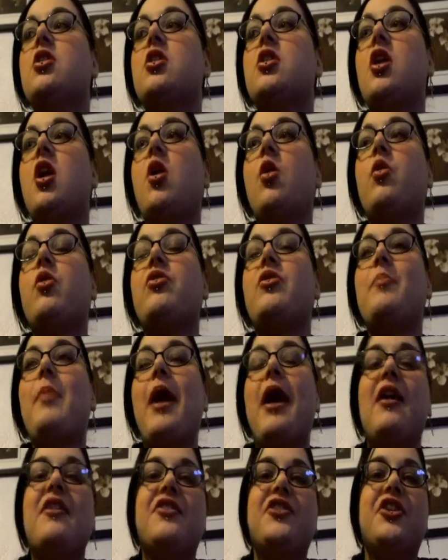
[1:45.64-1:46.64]
you know, the
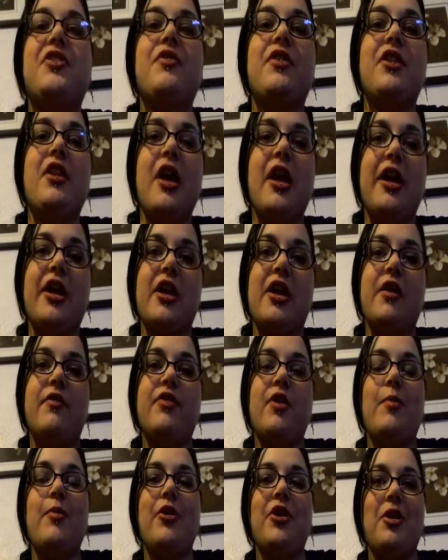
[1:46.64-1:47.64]
positive and
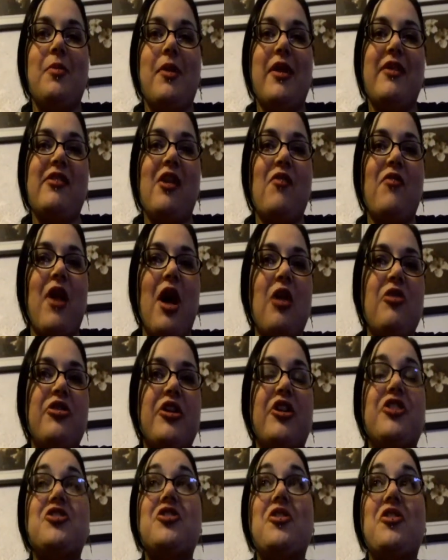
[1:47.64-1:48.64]
negatives of putting myself
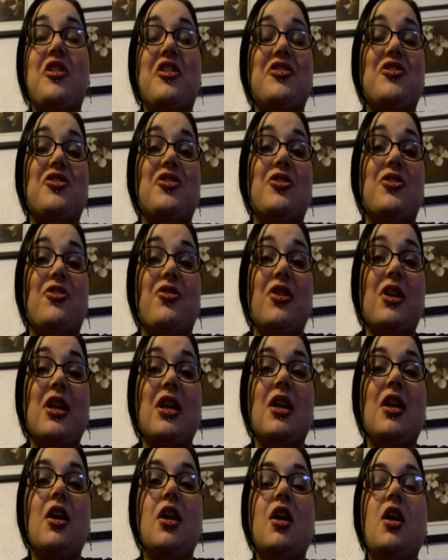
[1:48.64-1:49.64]
out there to this
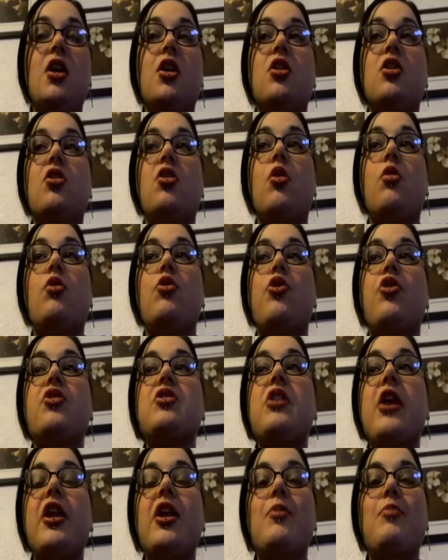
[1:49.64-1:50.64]
degree. You know,
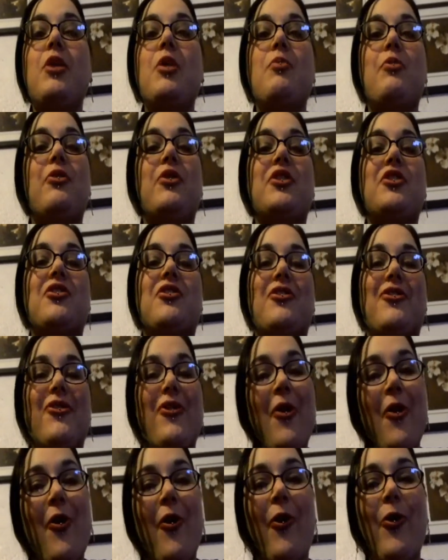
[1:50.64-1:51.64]
you're letting people into
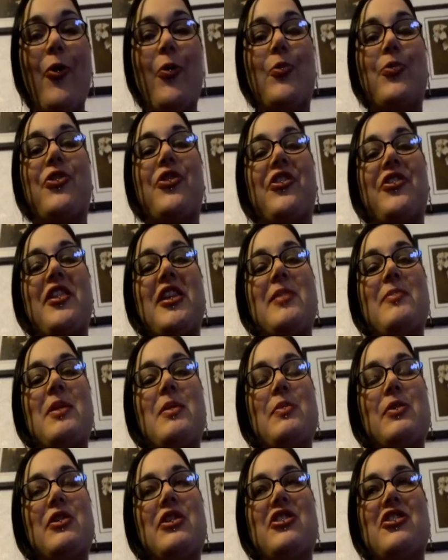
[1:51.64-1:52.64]
your homes, you're letting
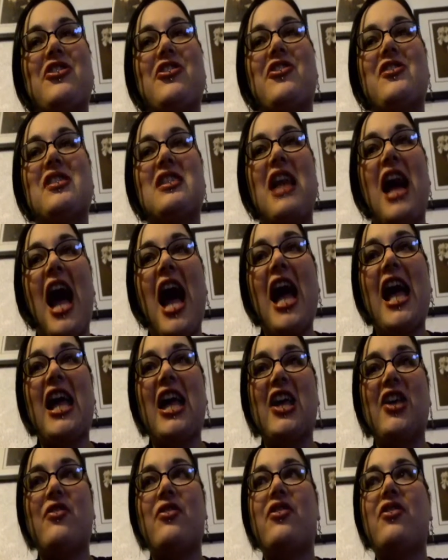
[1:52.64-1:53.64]
people into your
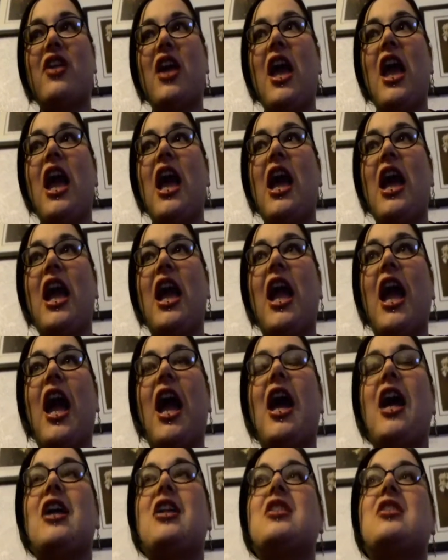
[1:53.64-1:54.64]
lives
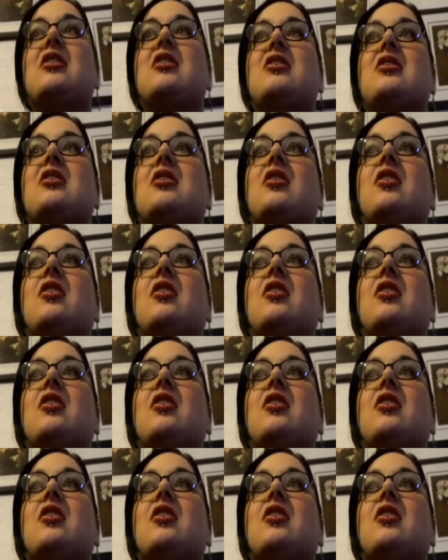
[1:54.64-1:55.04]
and